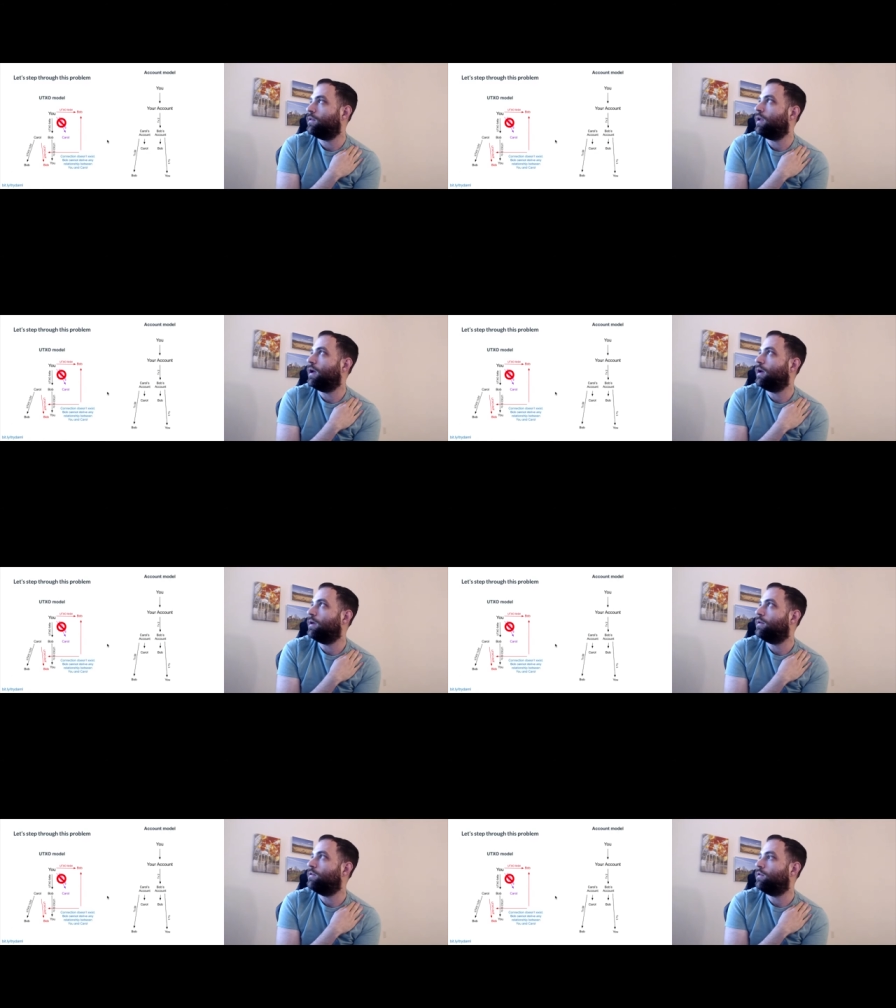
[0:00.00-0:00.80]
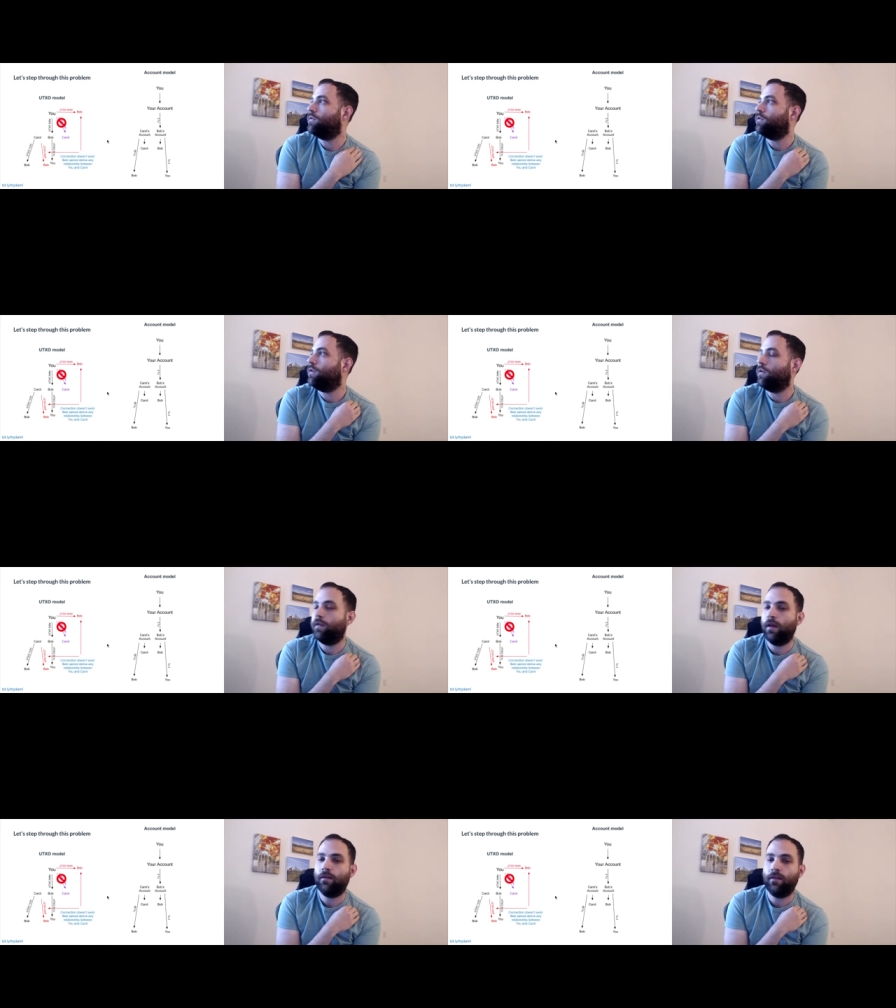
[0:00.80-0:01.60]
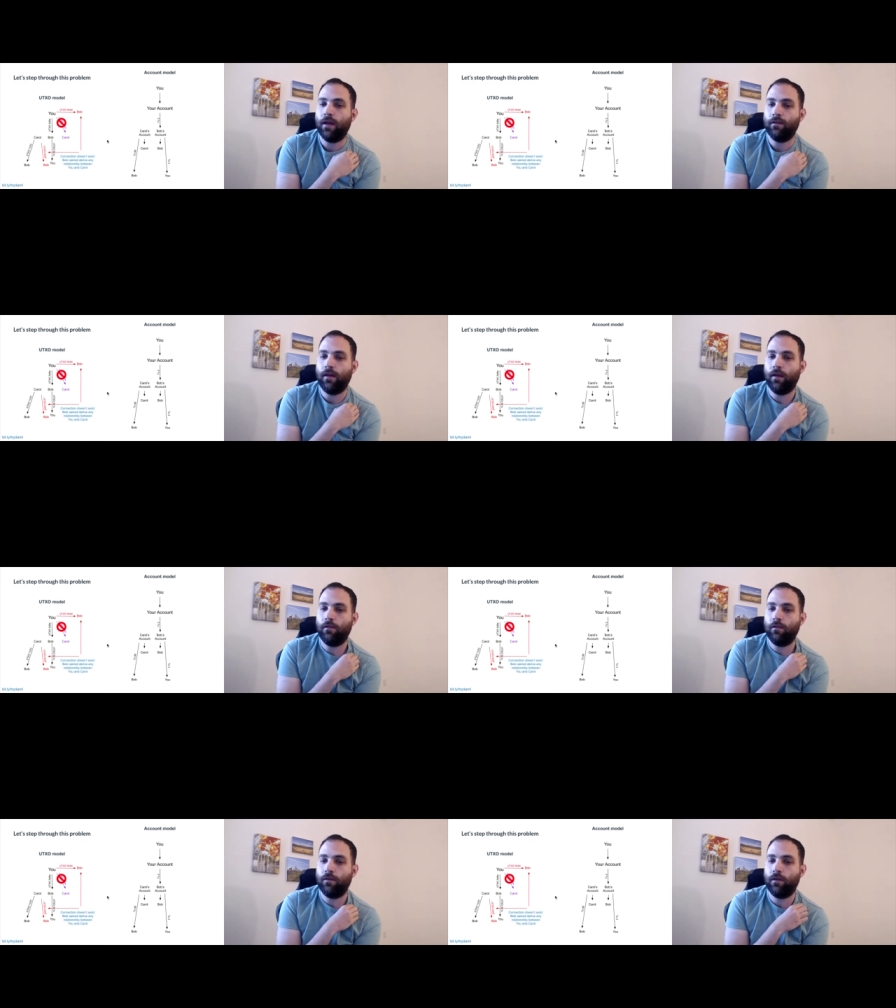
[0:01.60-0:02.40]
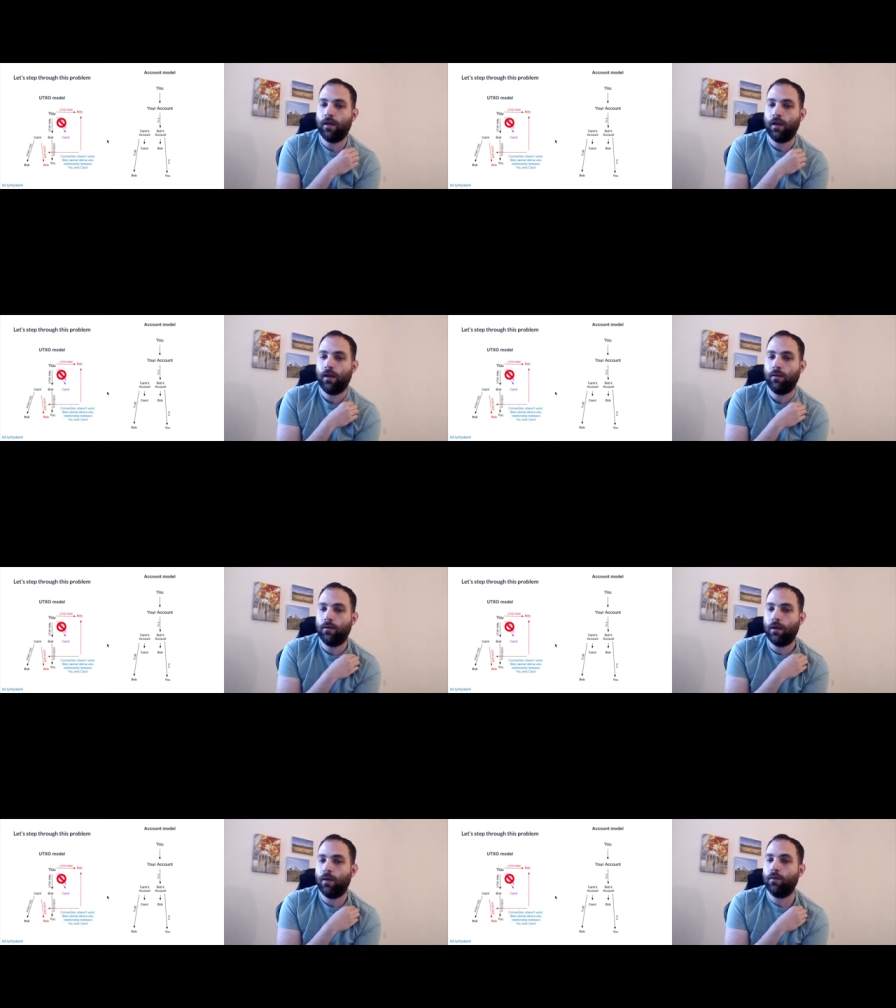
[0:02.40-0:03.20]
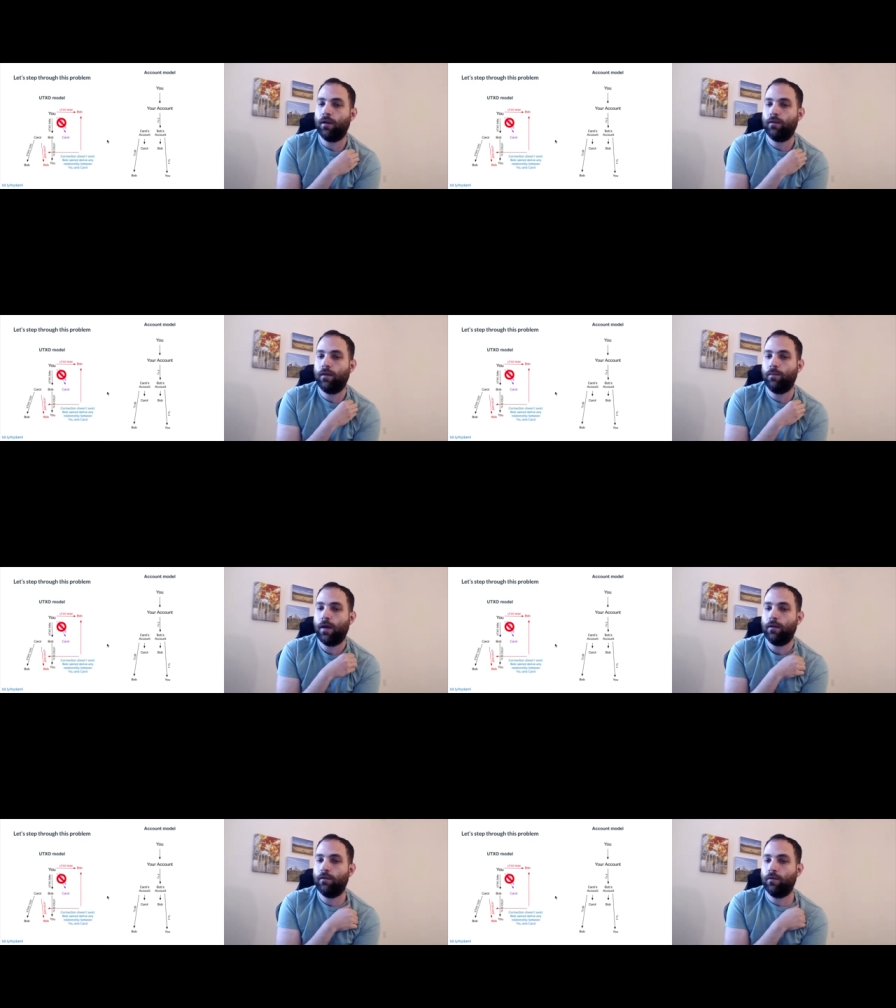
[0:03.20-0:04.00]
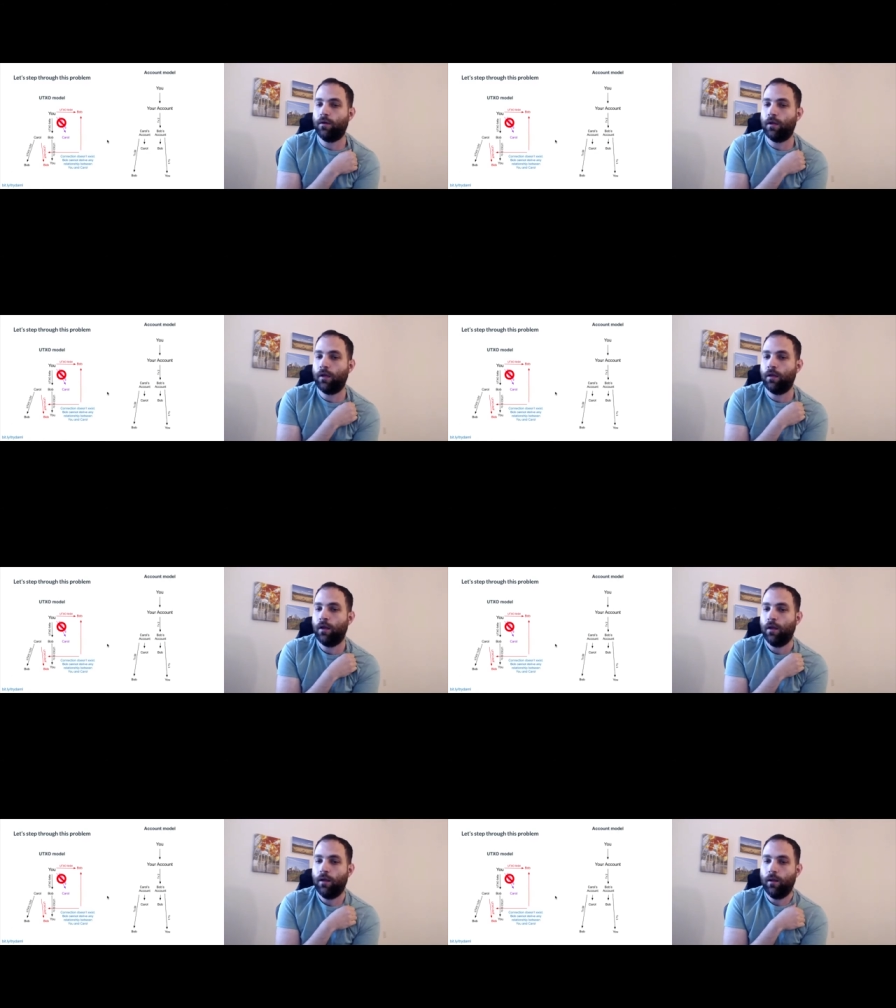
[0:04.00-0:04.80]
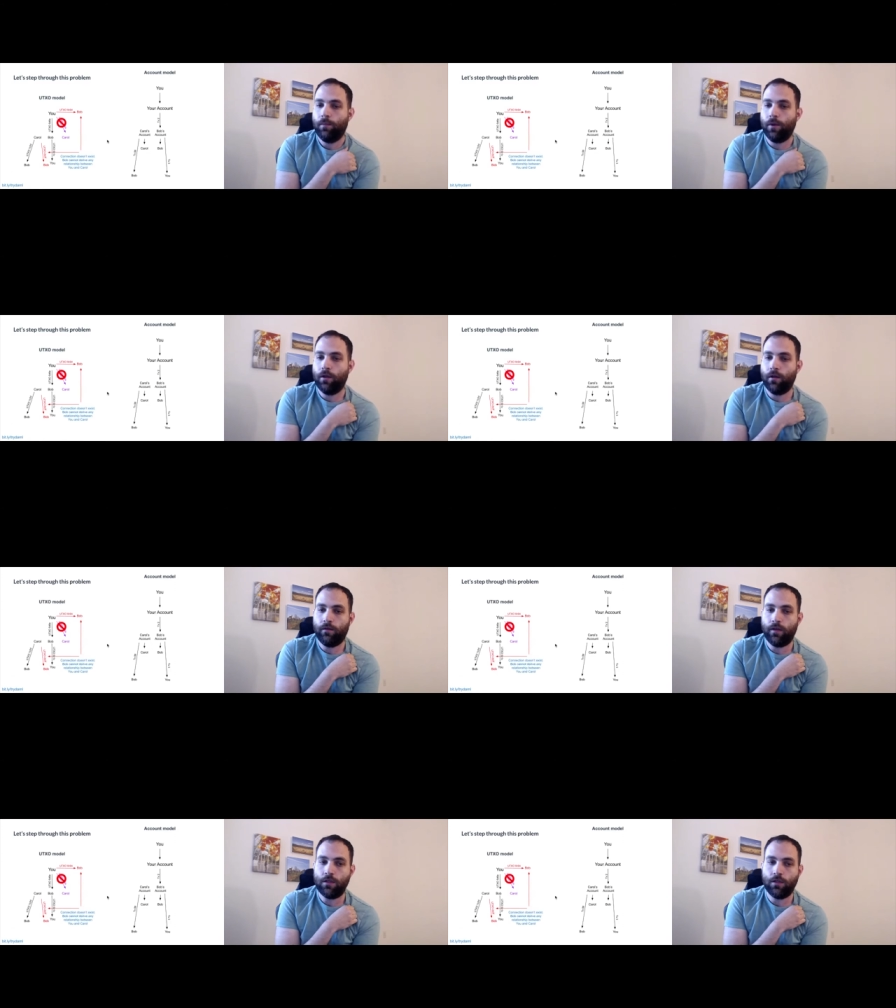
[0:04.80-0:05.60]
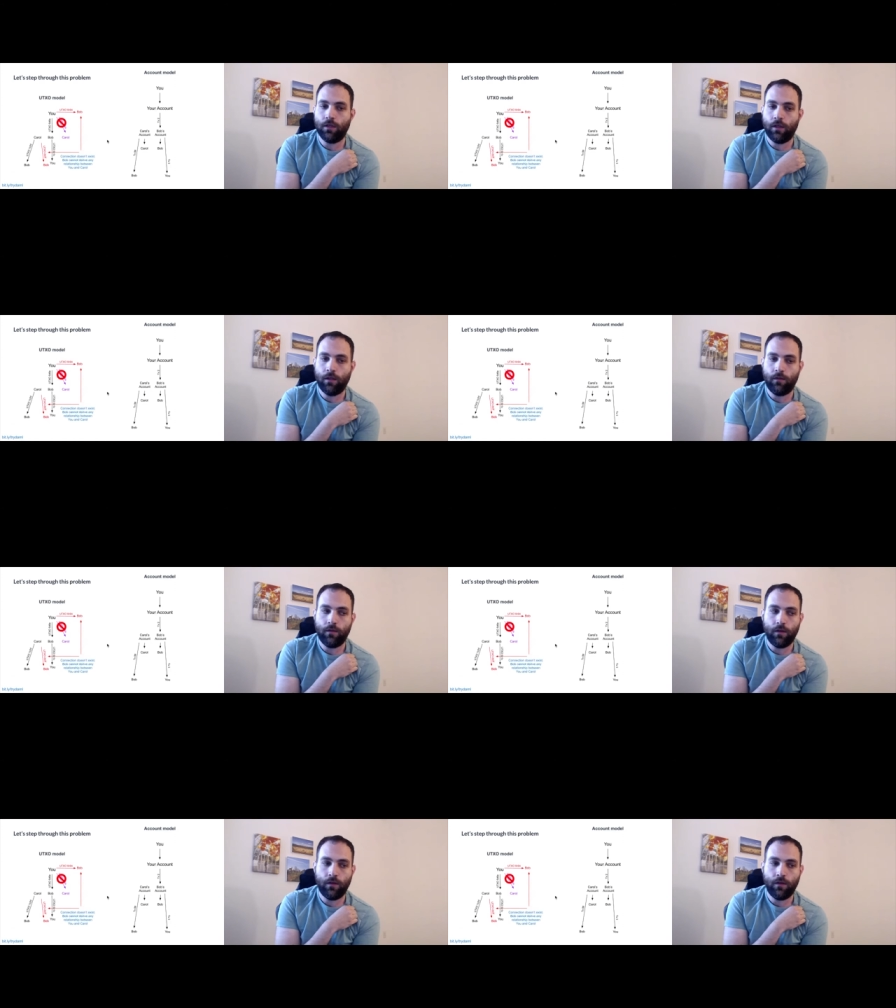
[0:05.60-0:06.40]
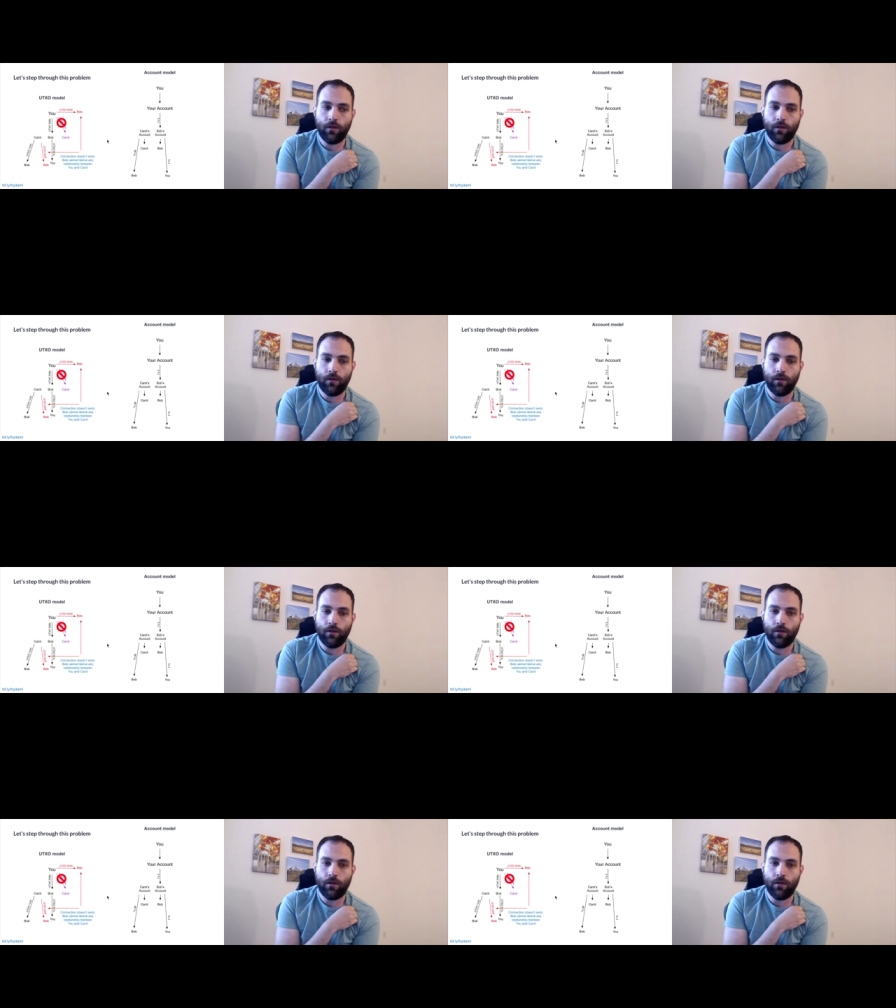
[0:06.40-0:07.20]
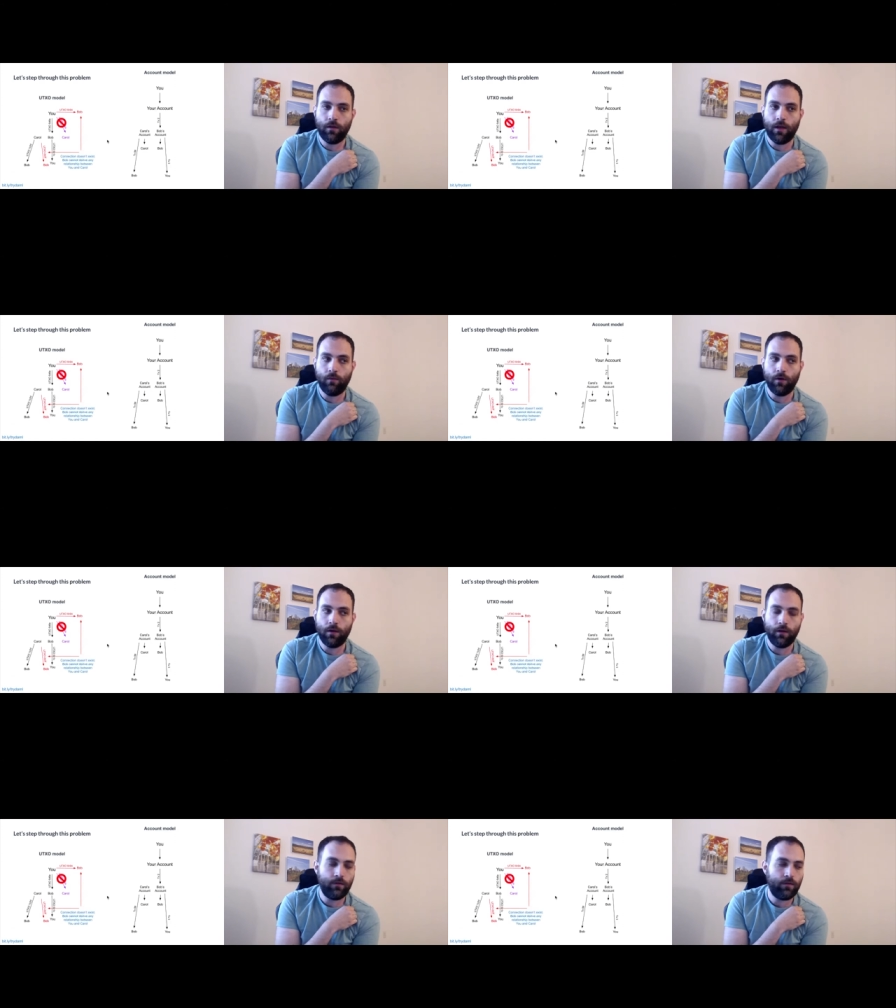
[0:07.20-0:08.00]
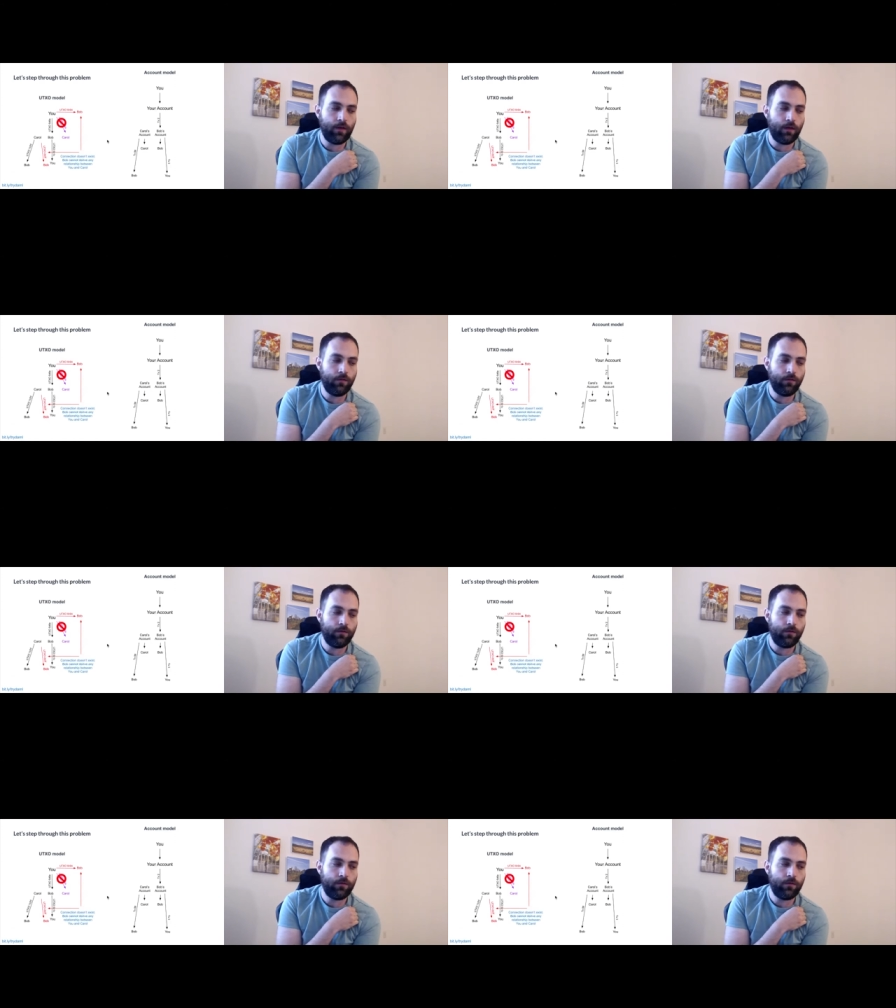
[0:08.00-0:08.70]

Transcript: I don't know the exact answer to that. I, I would like to get back to you on it. But essentially, the network itself